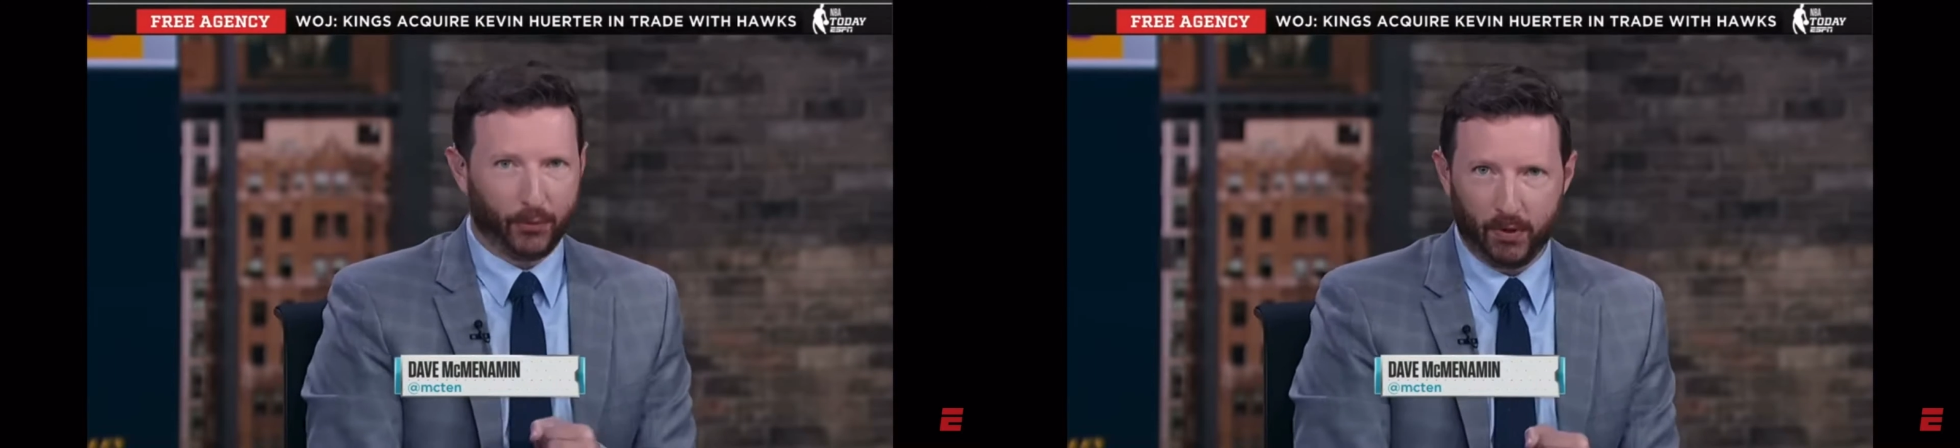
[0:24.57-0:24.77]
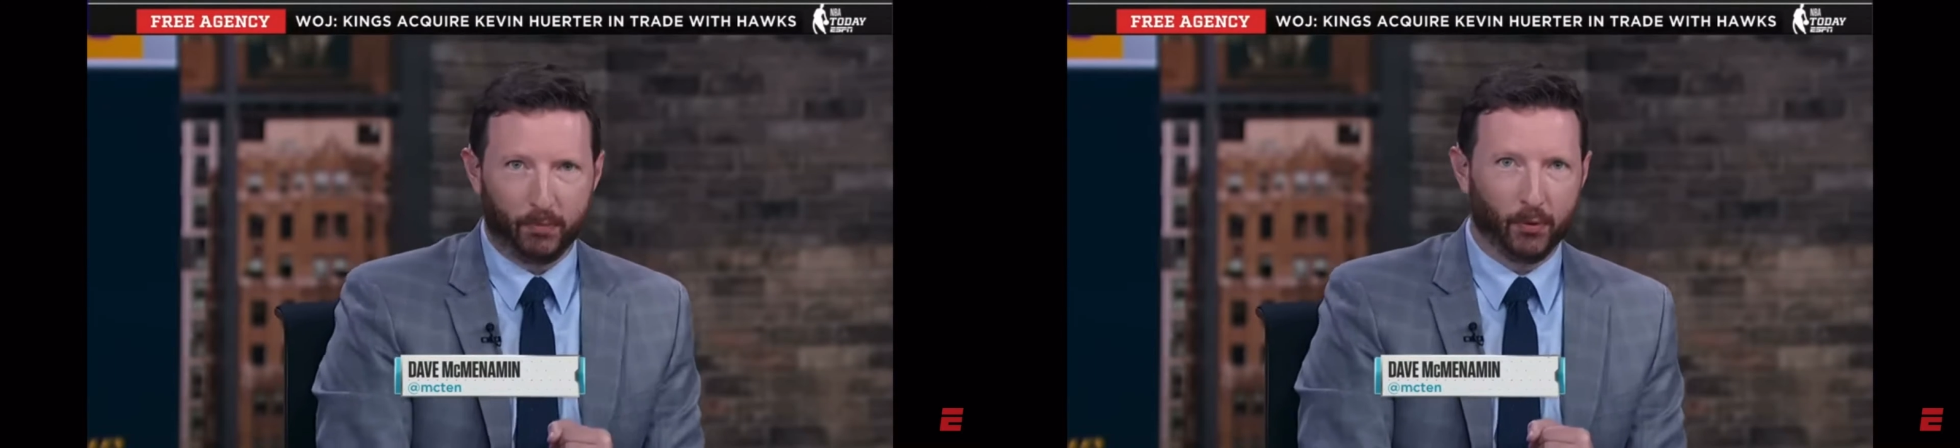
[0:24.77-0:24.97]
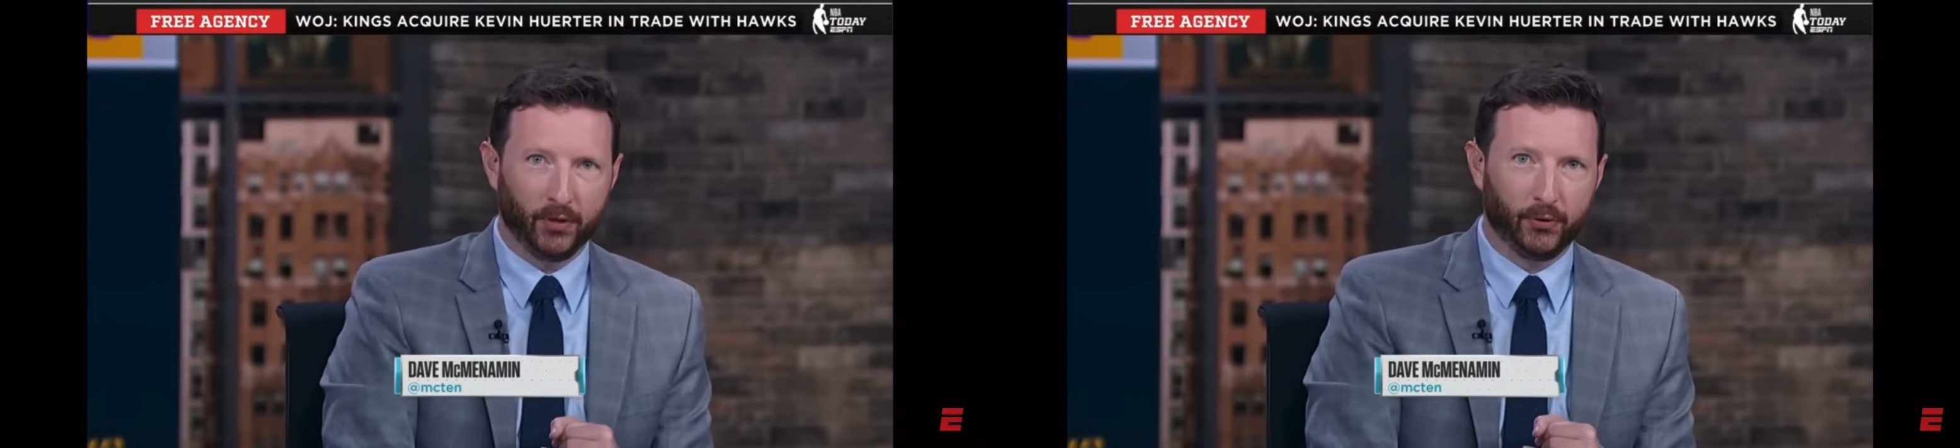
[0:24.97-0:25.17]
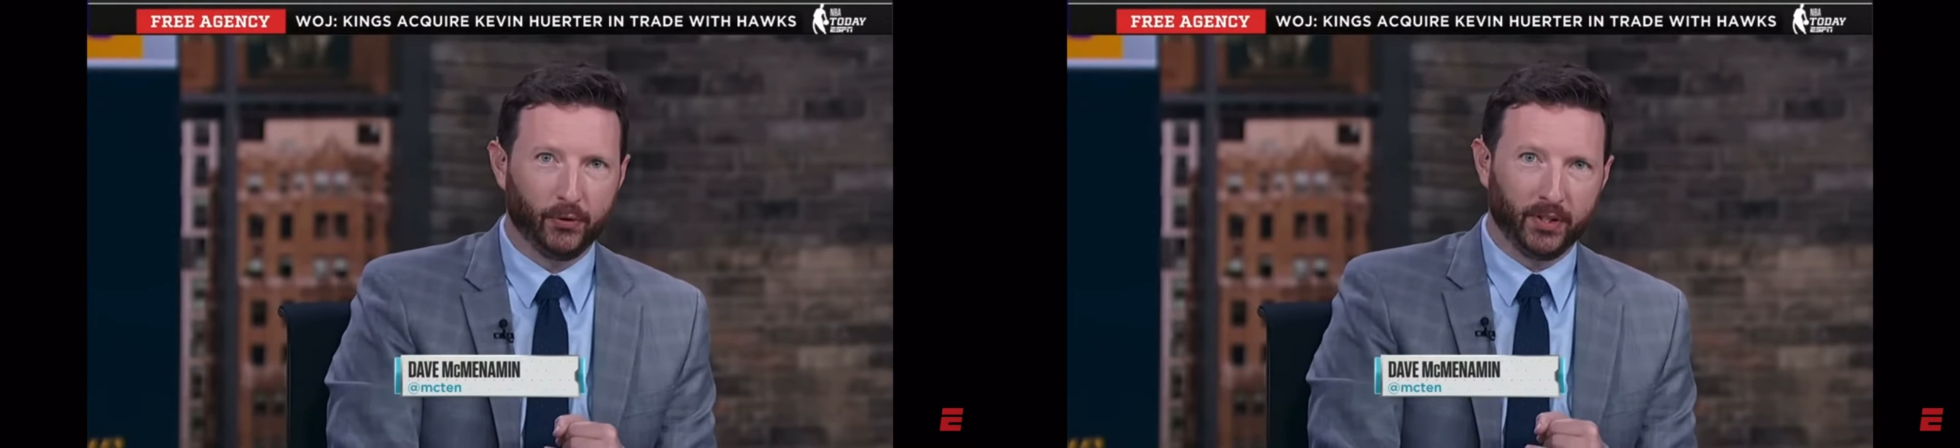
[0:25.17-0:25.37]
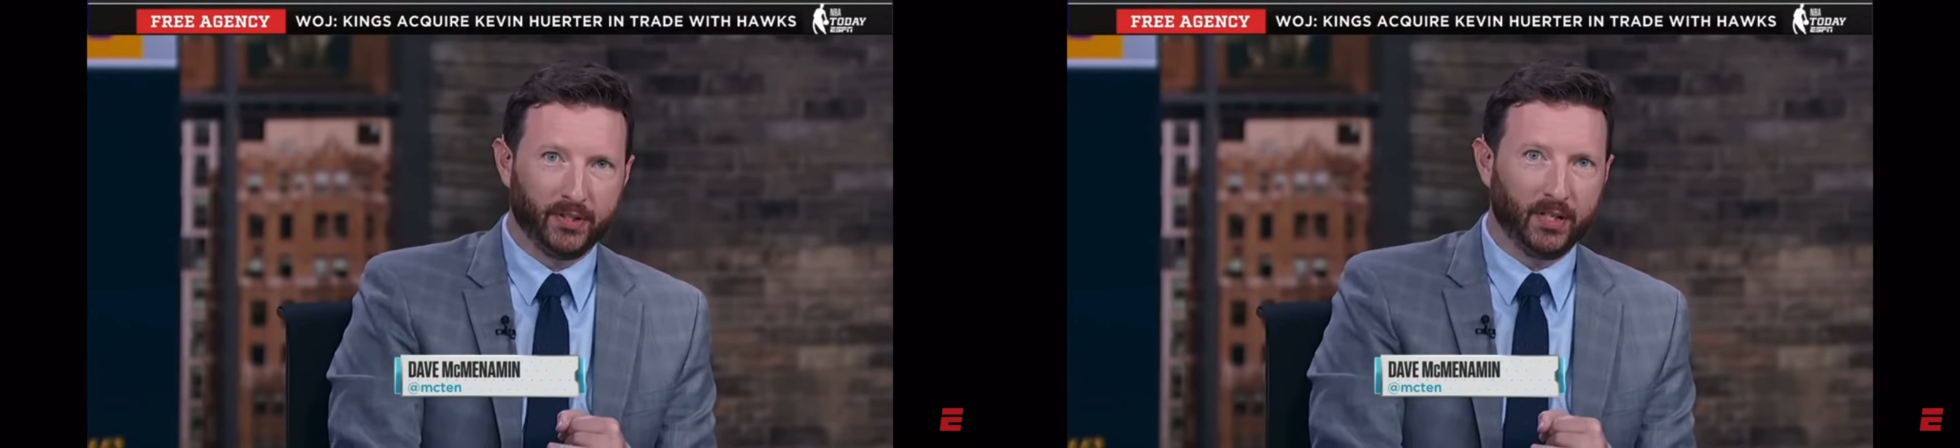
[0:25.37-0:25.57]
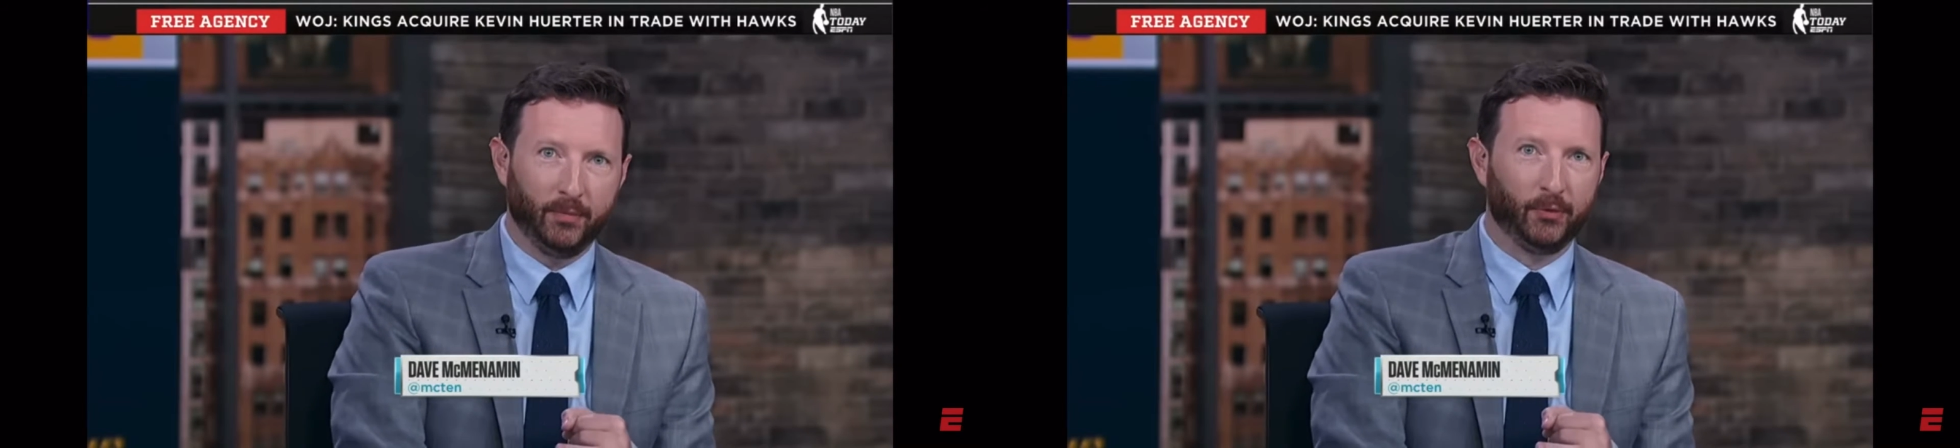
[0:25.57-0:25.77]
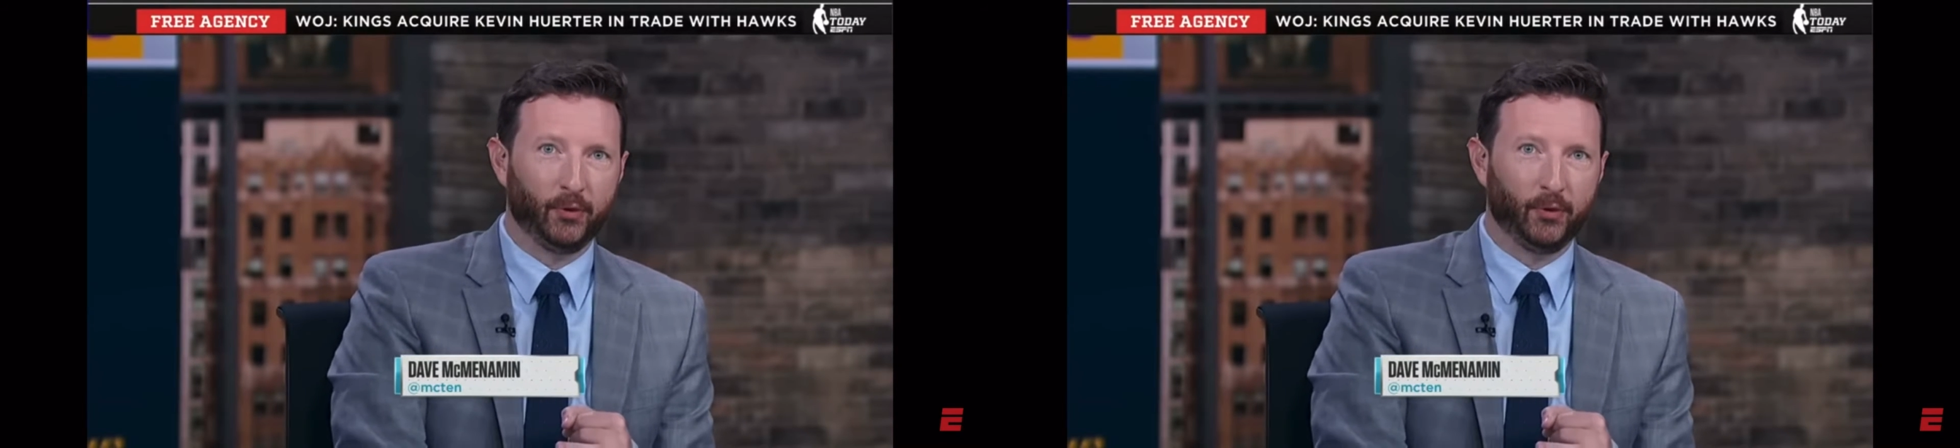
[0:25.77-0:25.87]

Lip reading: three-point shooting team,